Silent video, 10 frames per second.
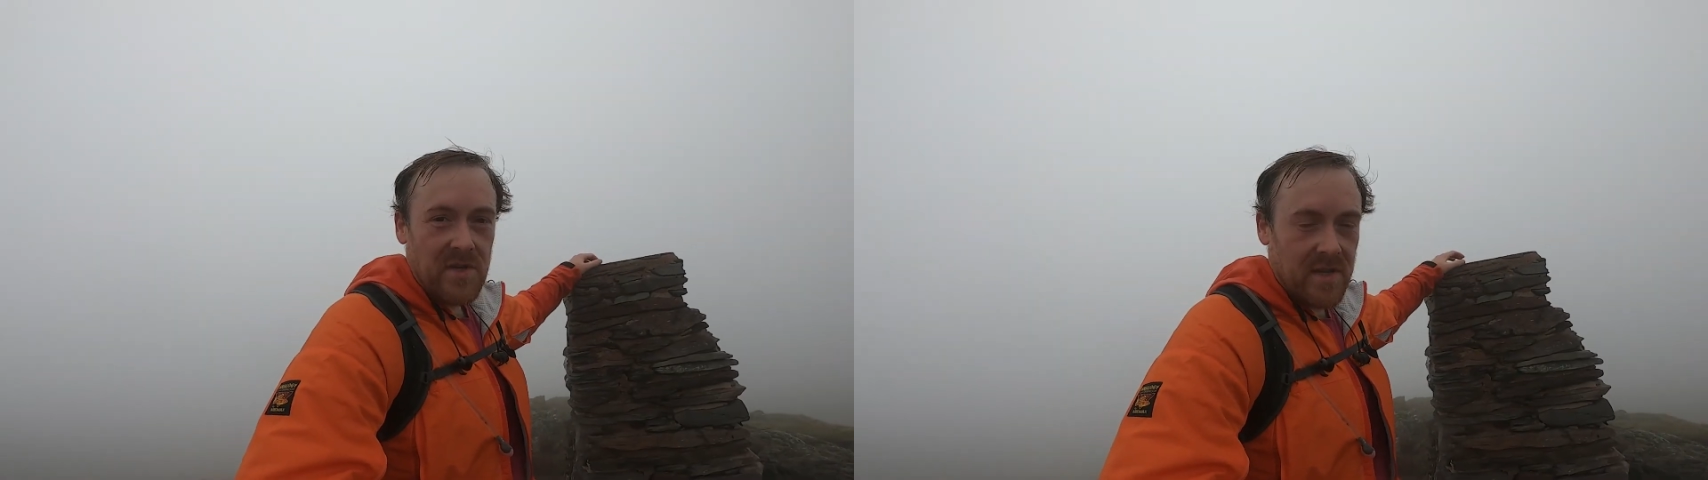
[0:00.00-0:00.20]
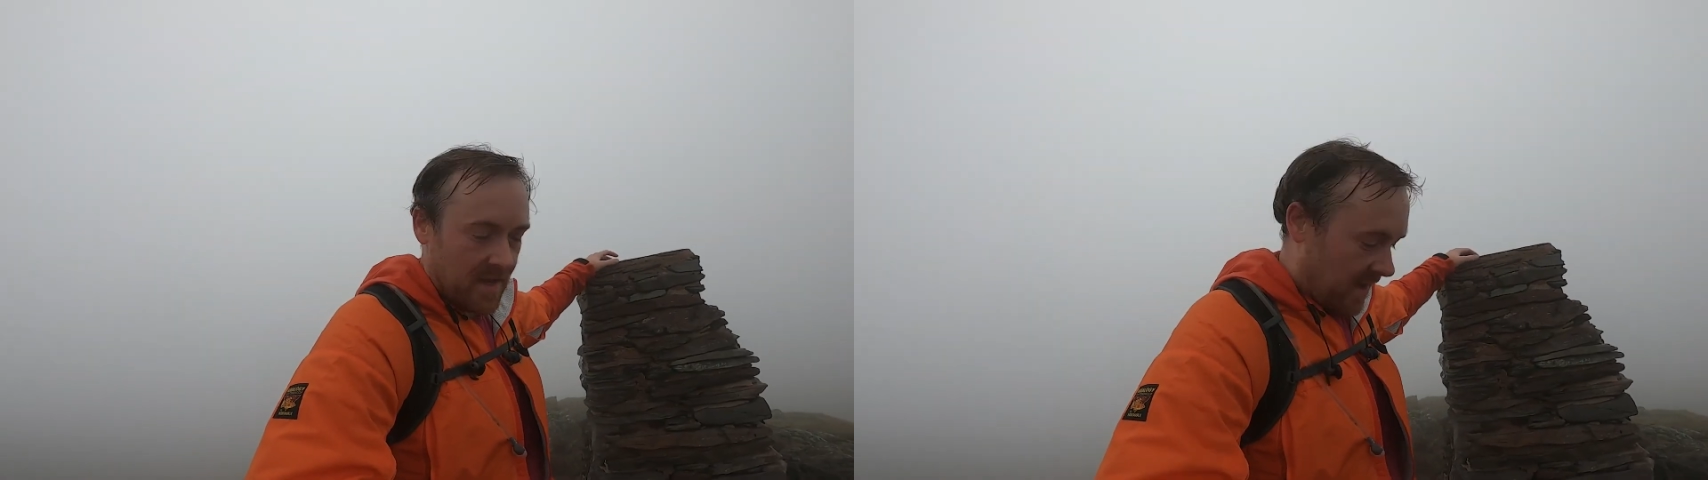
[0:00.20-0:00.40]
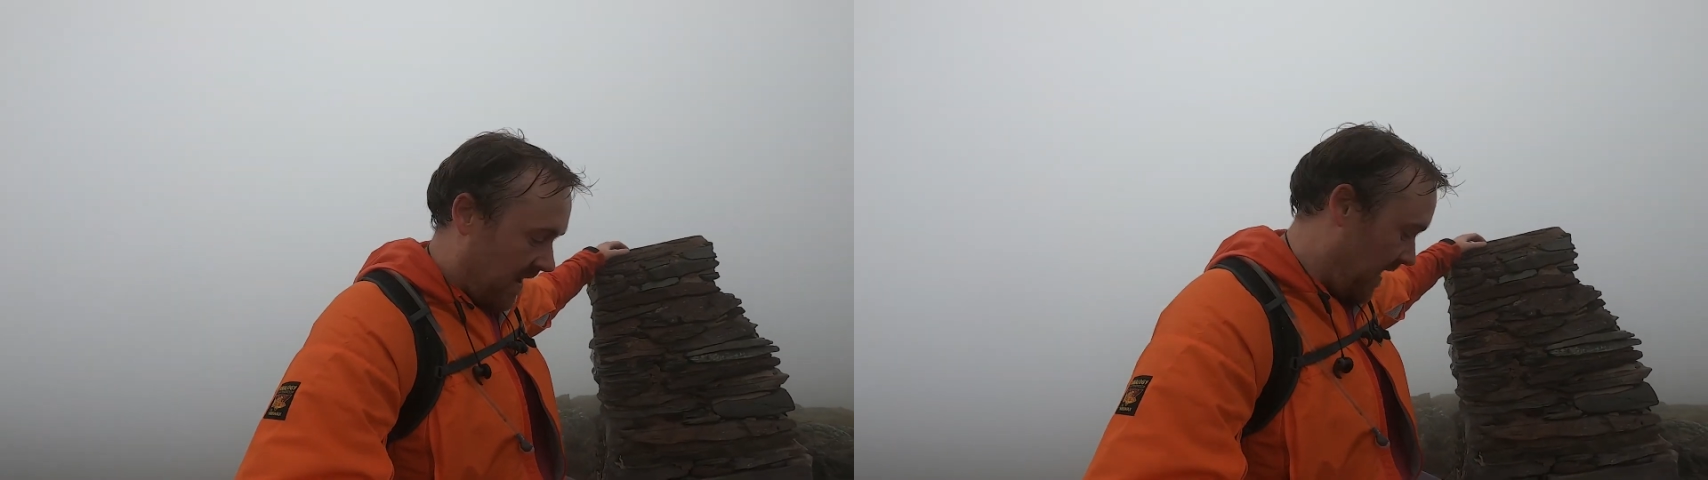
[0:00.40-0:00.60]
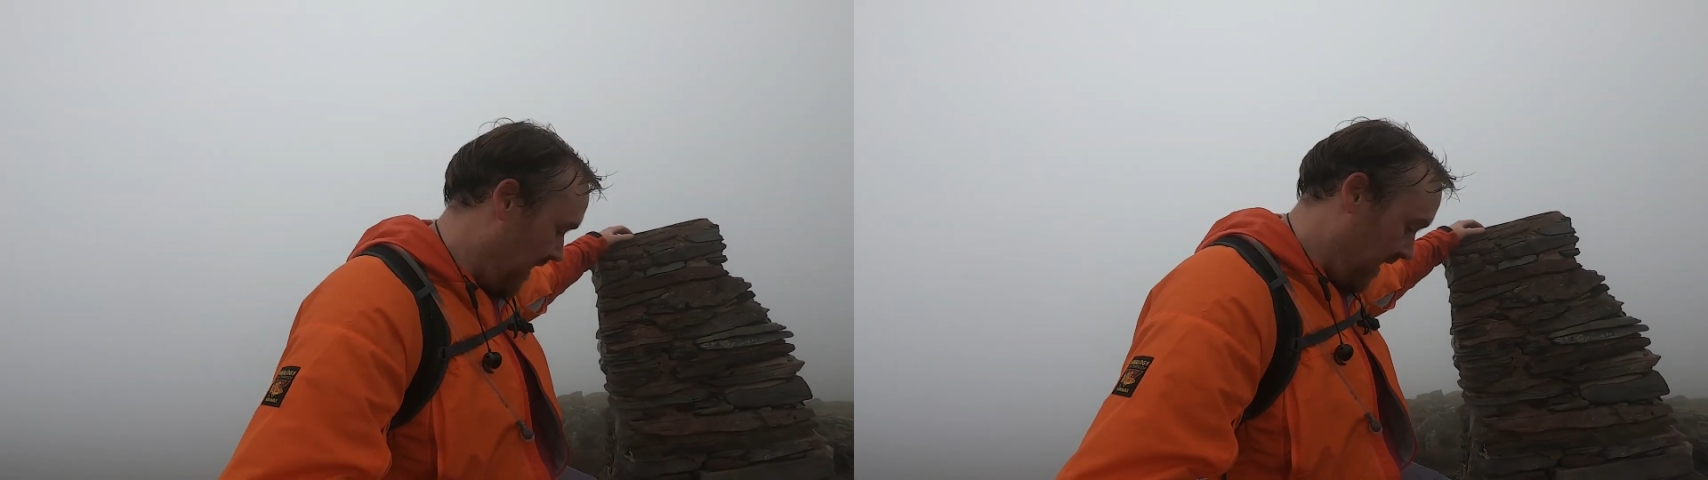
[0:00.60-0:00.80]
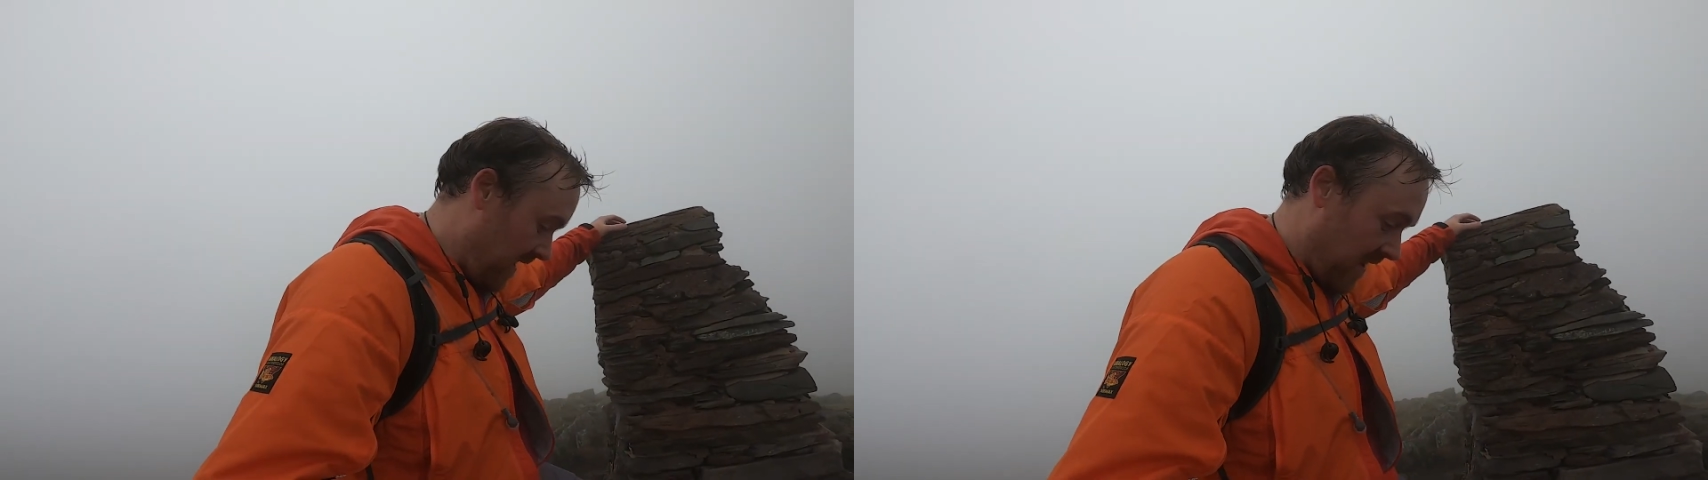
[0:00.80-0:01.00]
the
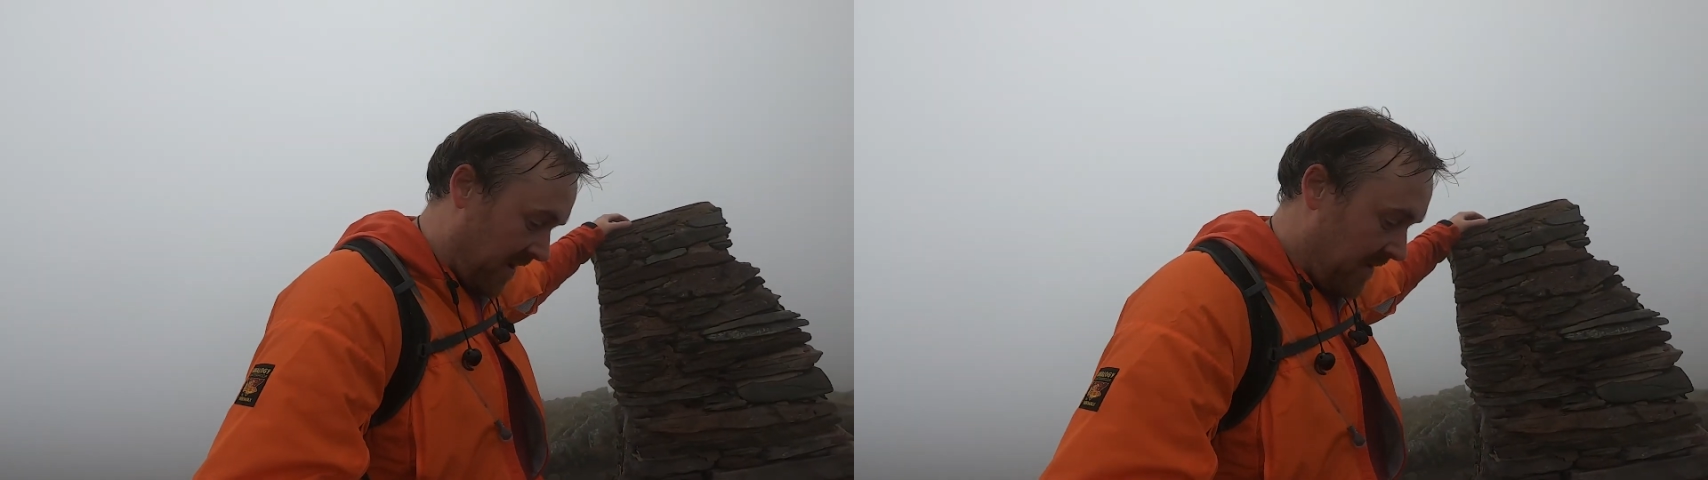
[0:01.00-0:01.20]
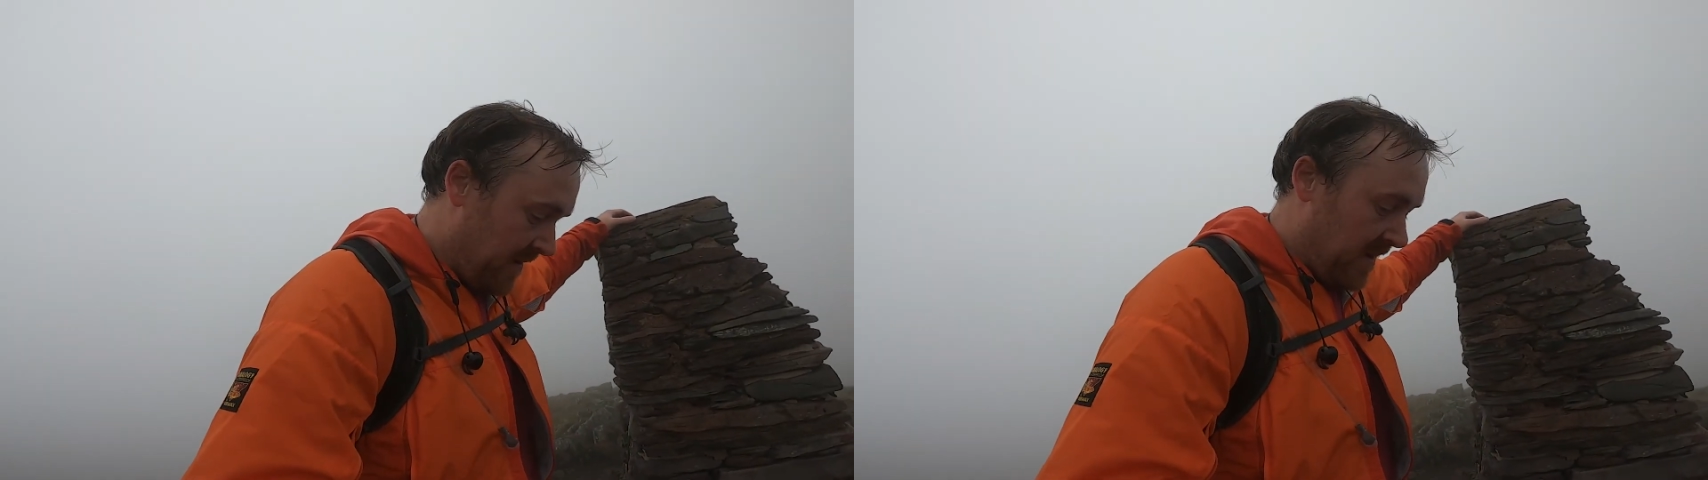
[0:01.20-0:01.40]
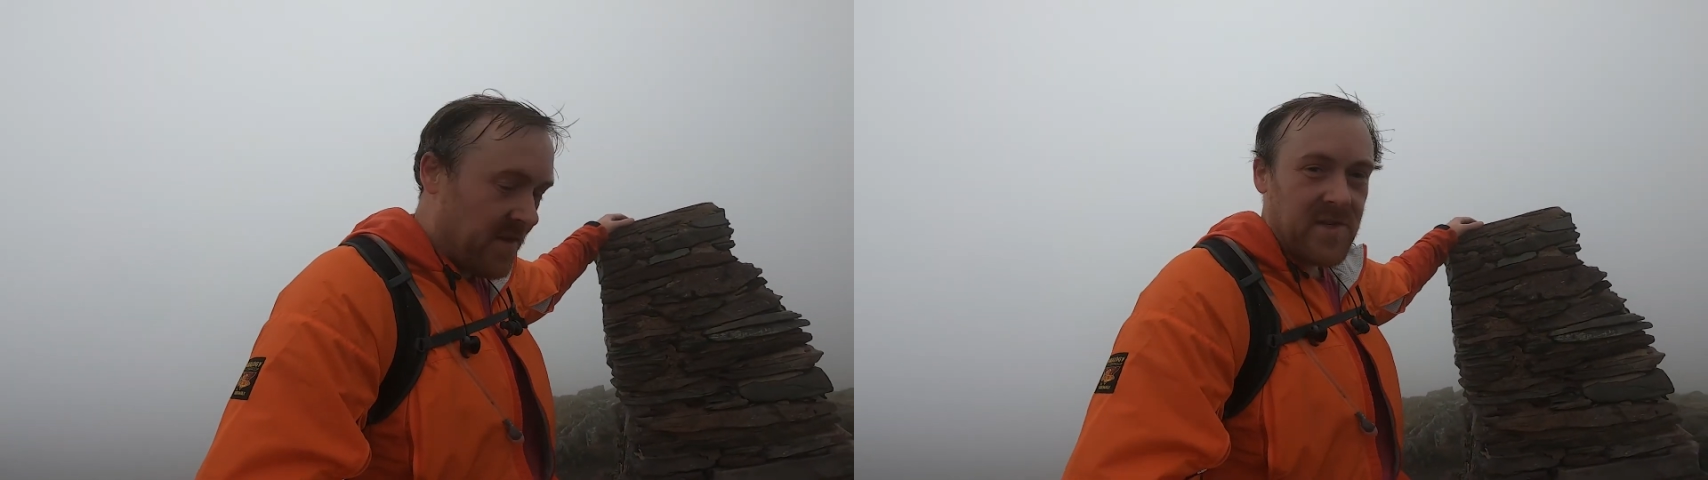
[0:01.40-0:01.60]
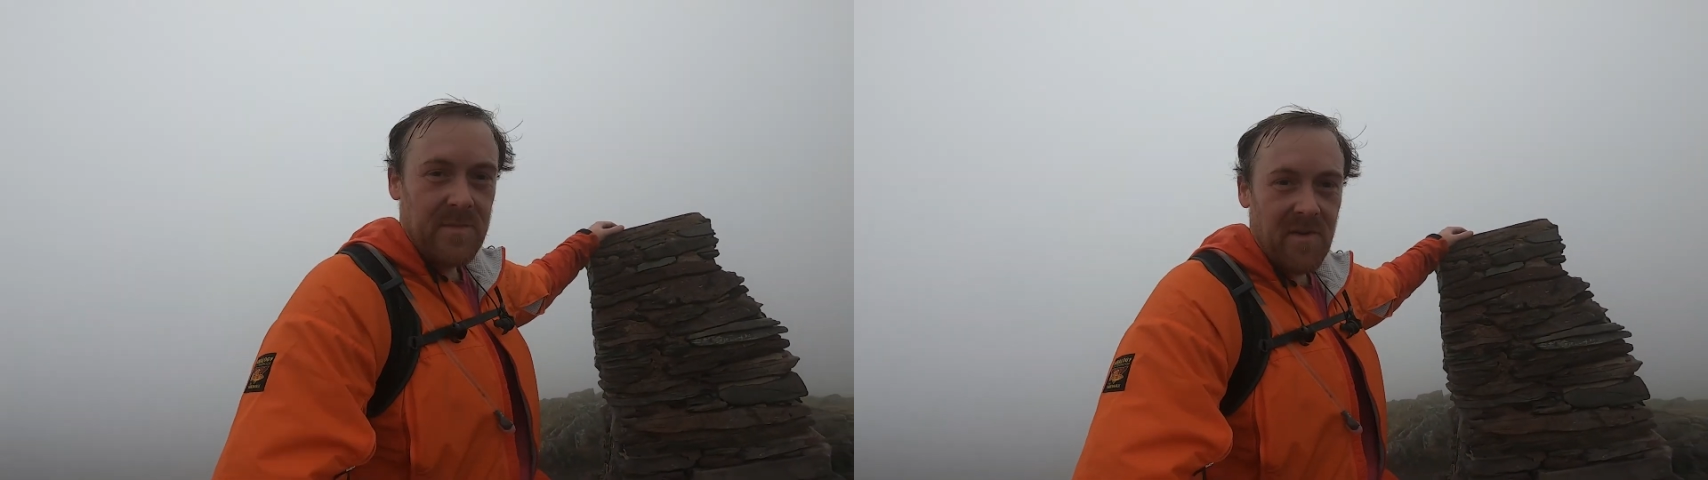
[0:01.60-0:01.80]
summit